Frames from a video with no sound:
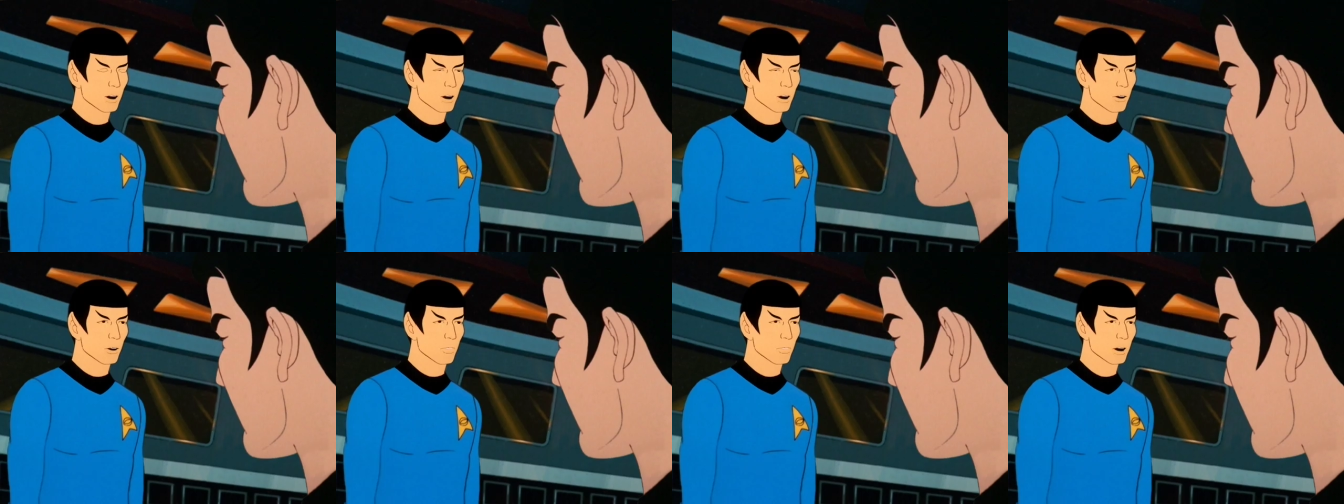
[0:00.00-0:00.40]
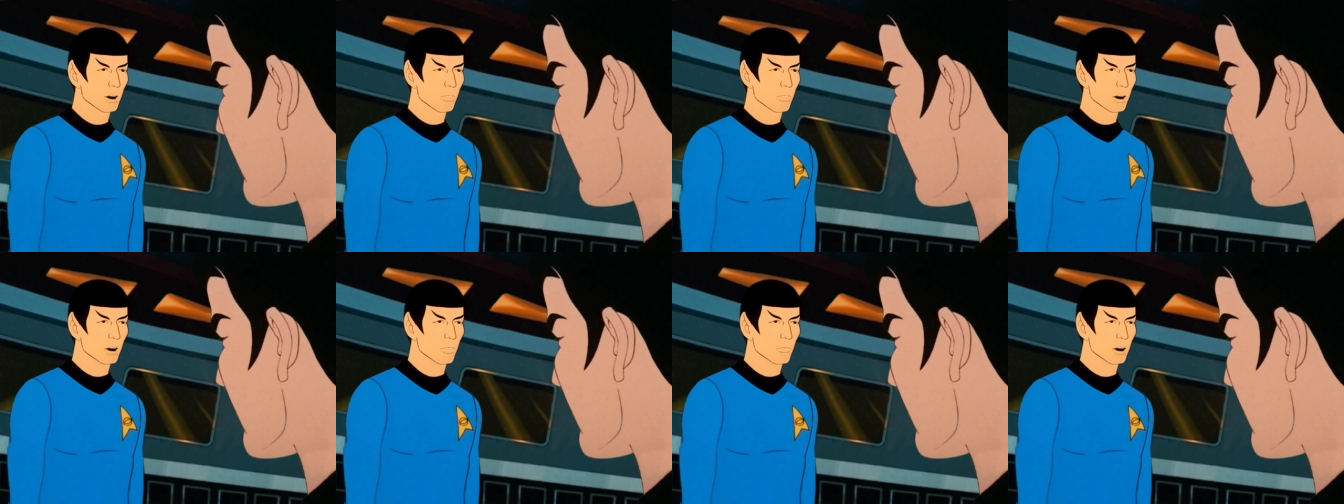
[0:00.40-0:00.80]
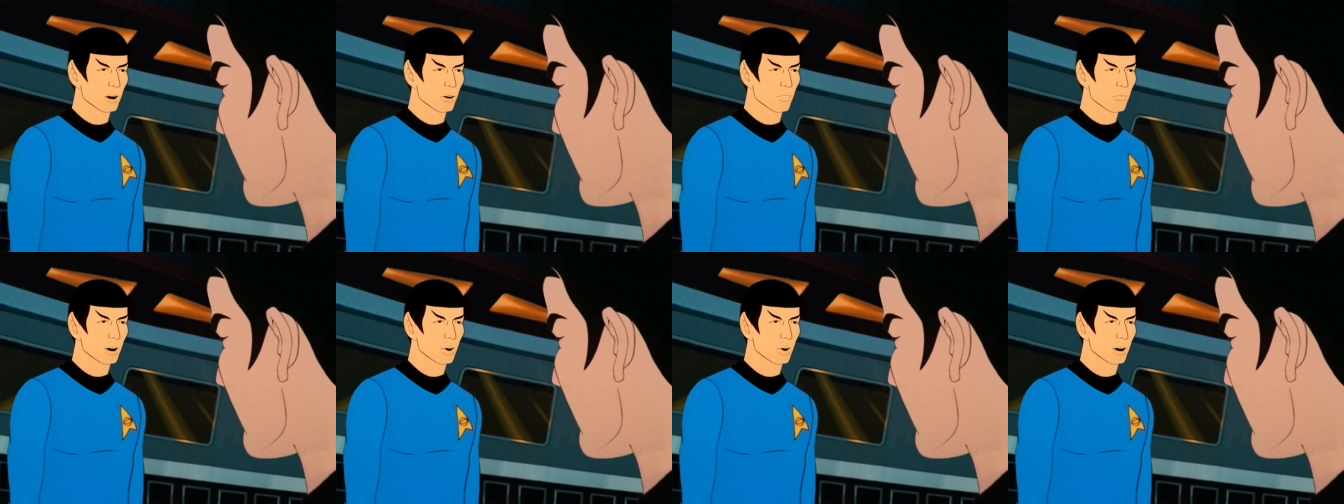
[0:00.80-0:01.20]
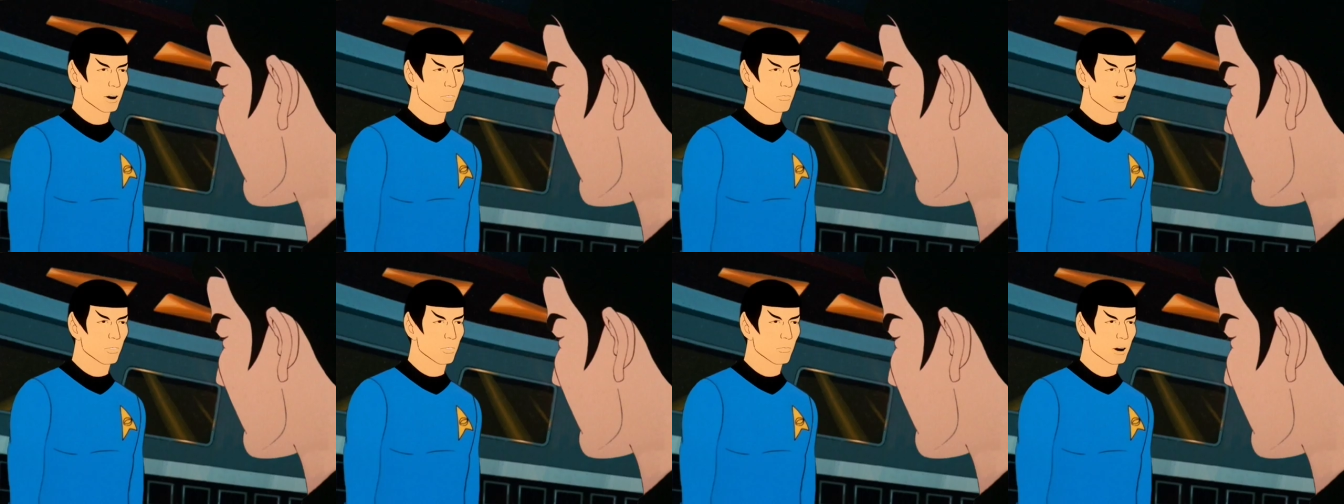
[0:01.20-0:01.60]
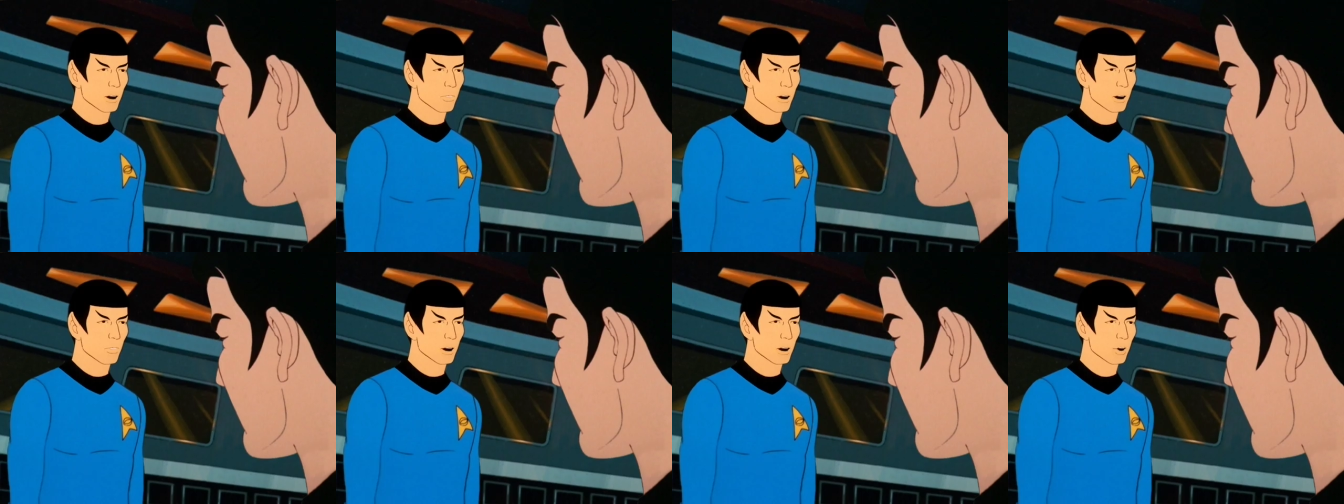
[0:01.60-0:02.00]
and for their move to even
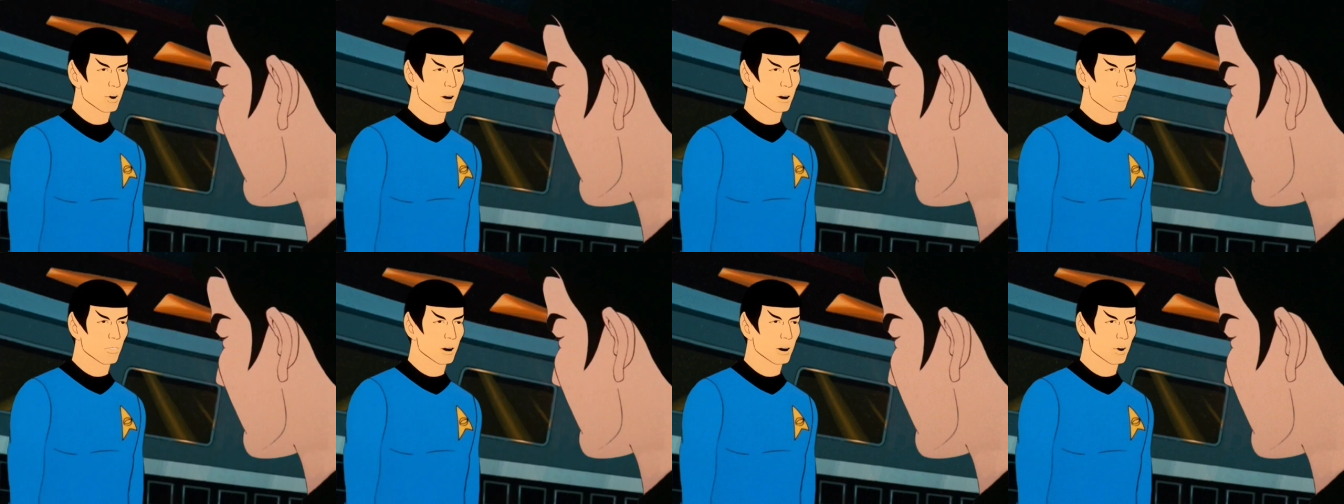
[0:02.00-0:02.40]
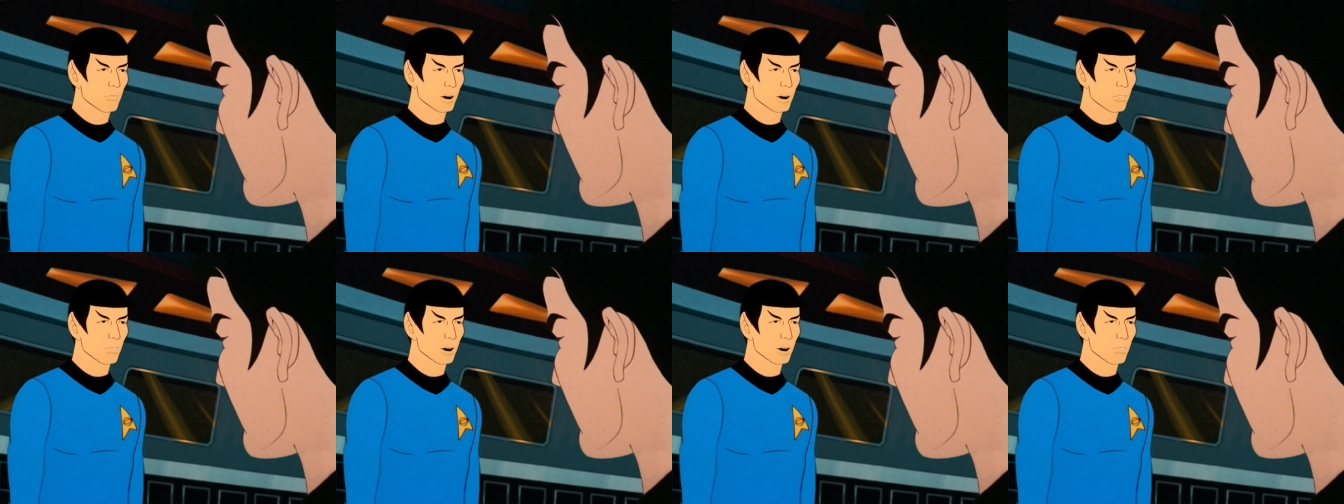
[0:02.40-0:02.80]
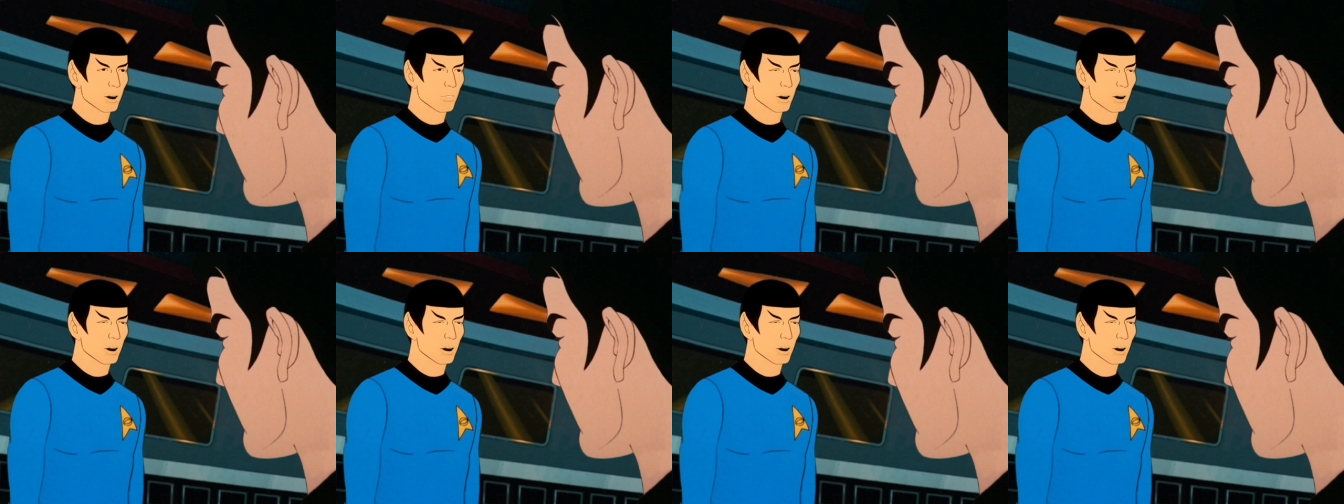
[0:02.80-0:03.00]
prosecute anyone publicly